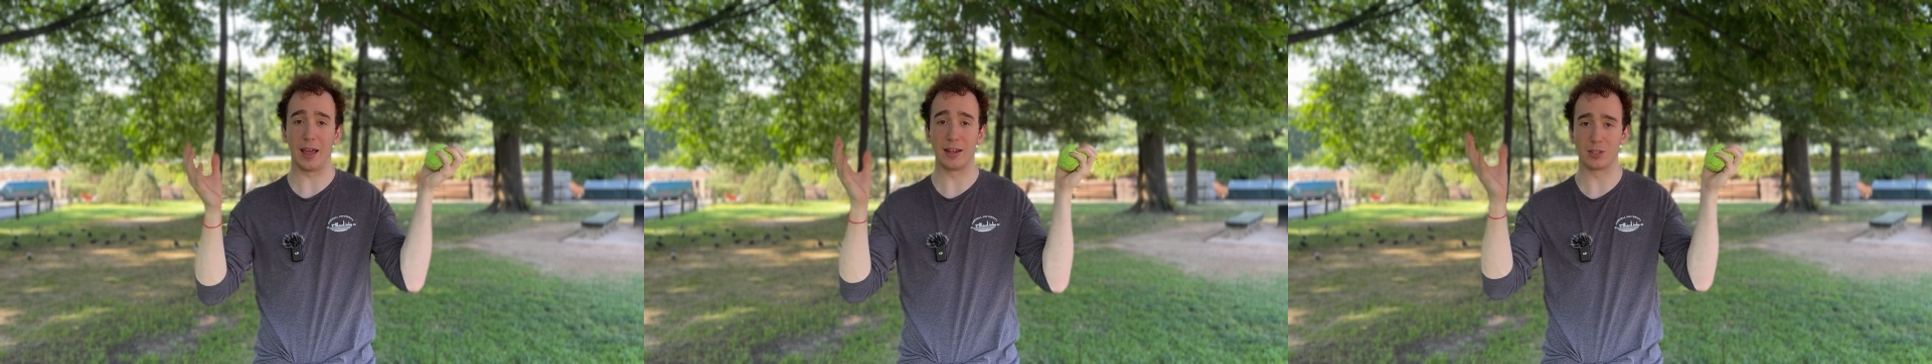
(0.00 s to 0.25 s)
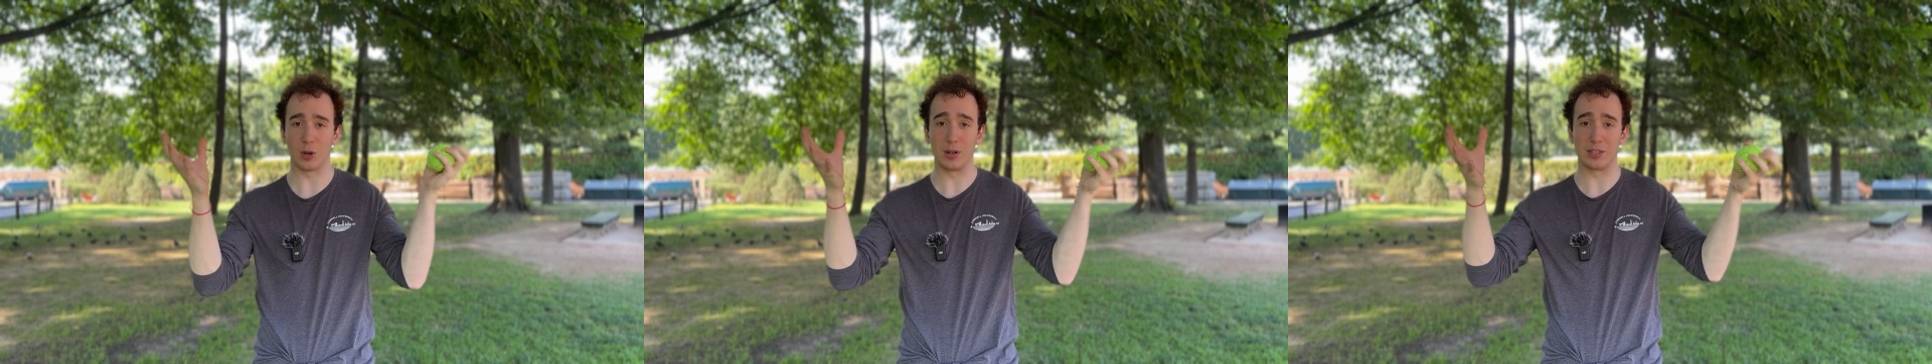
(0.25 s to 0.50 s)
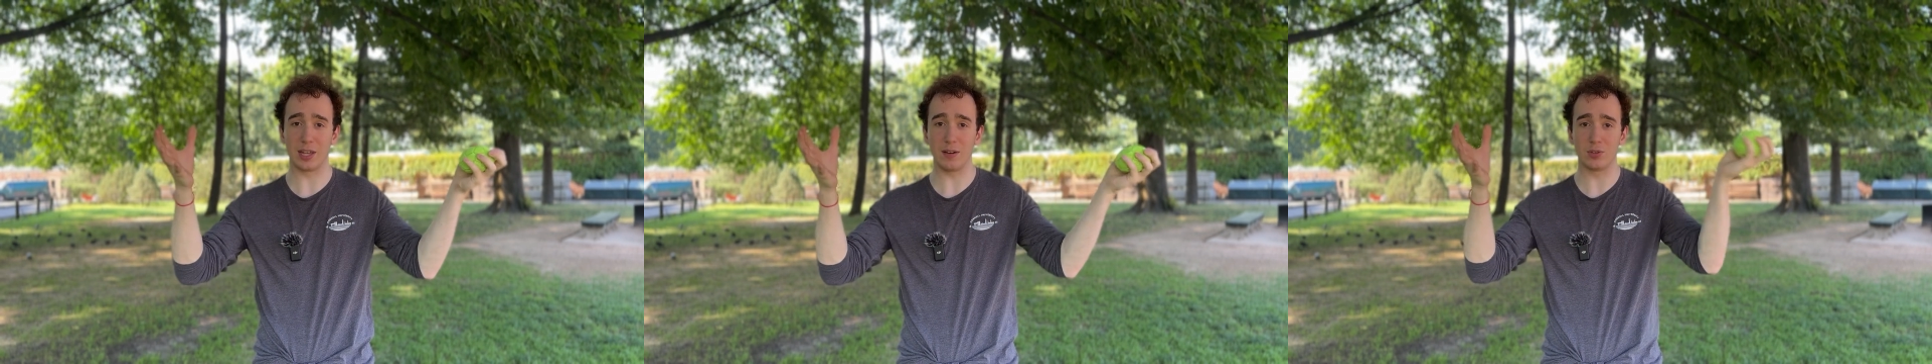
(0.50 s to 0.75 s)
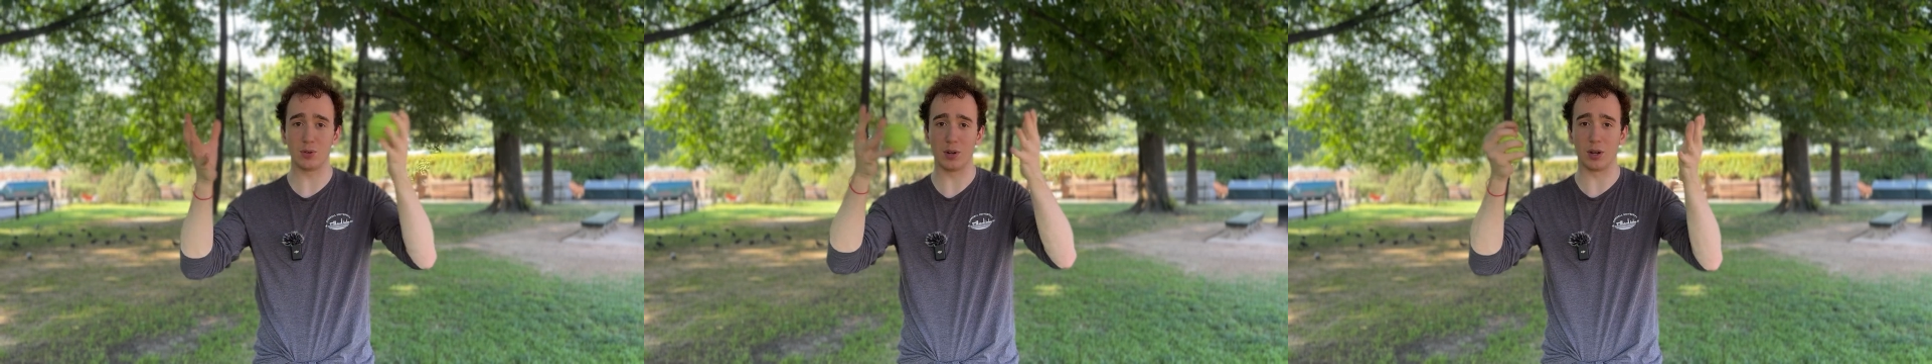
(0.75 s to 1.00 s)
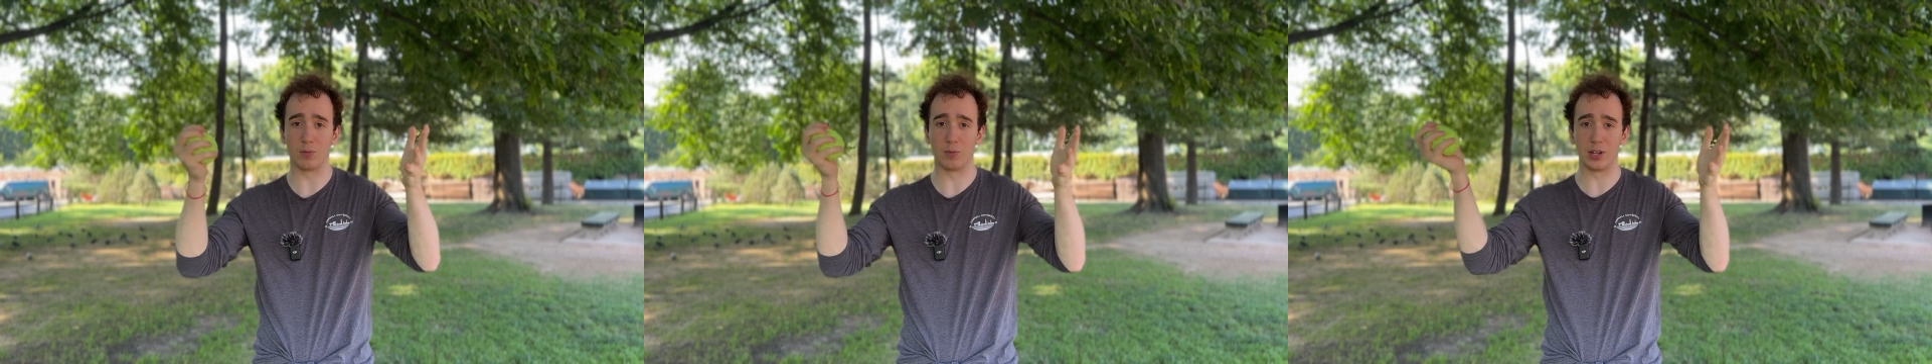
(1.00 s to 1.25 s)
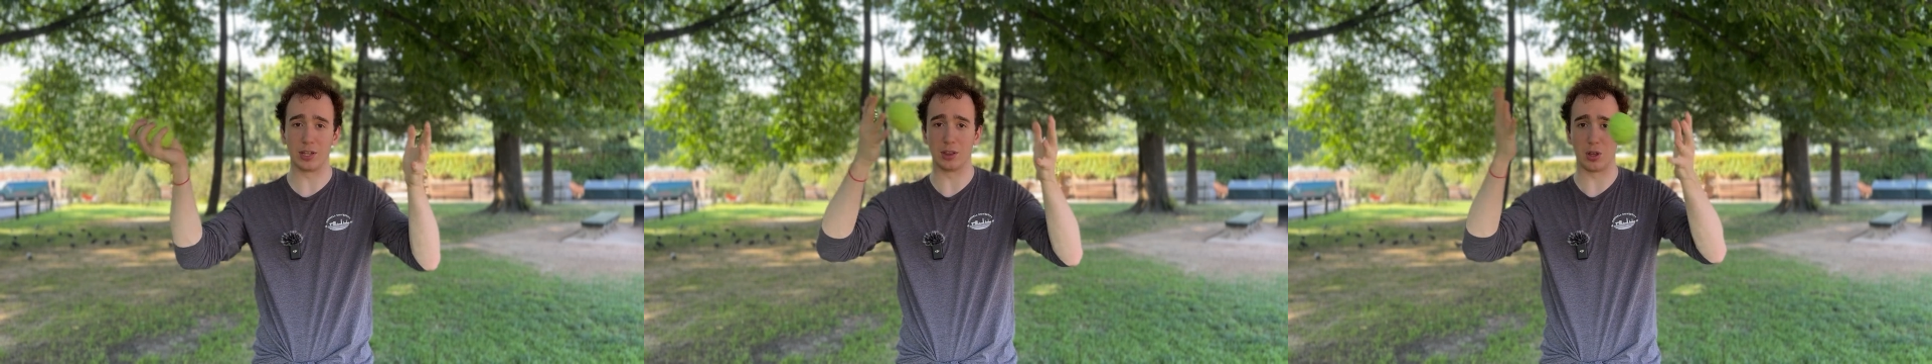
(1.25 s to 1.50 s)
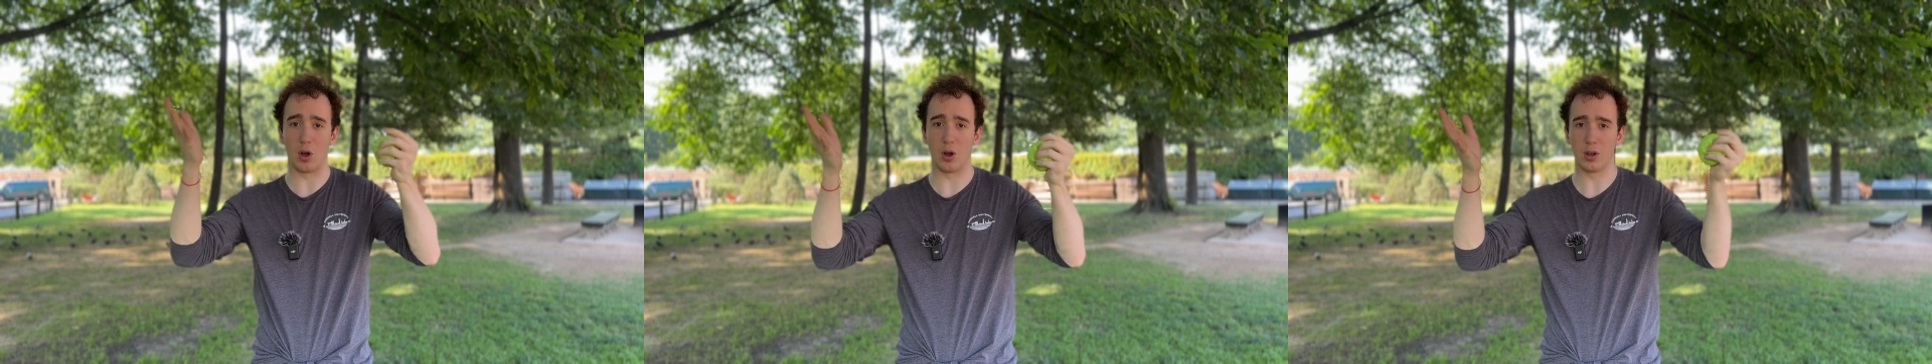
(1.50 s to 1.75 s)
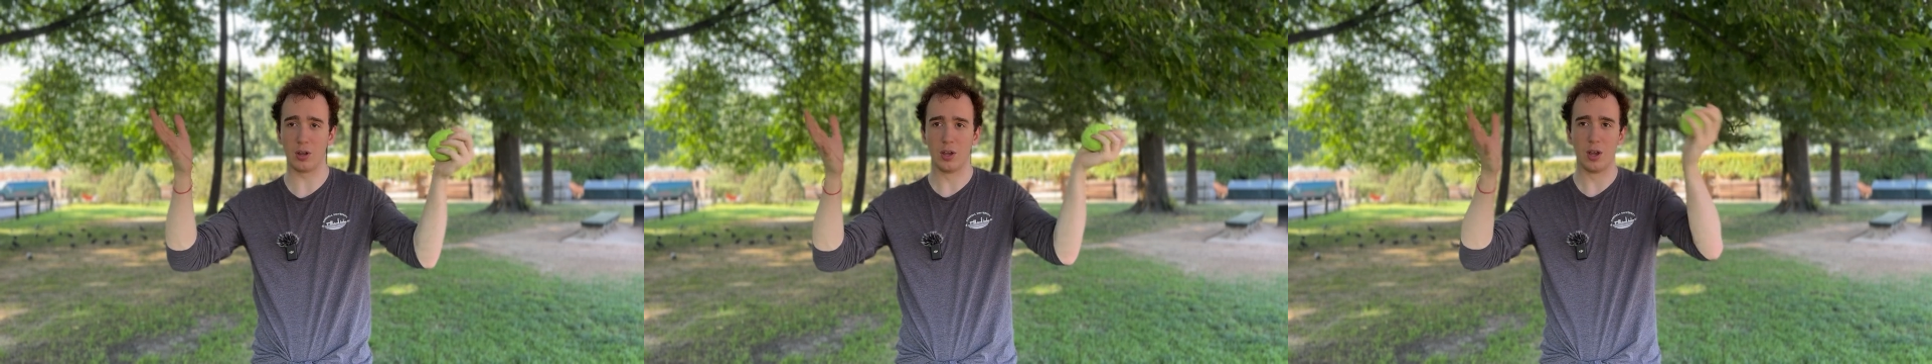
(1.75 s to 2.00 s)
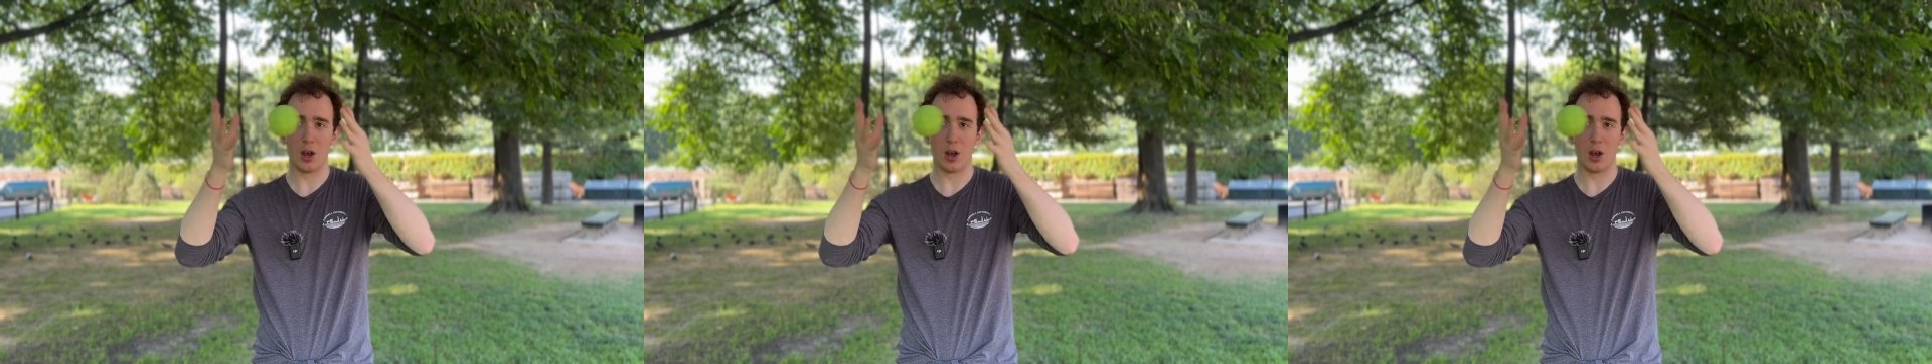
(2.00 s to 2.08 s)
And so instead of doing a really long,